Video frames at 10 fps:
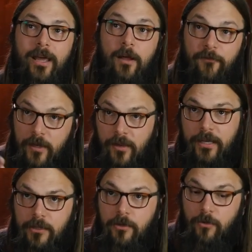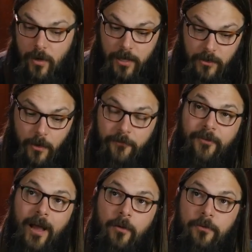And I feel like you have
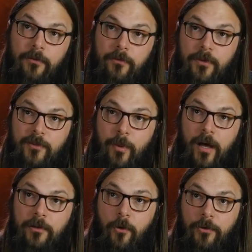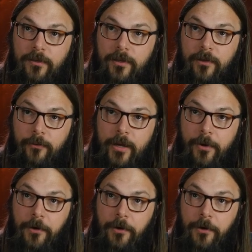found this pot of gold at the end of the rainbow.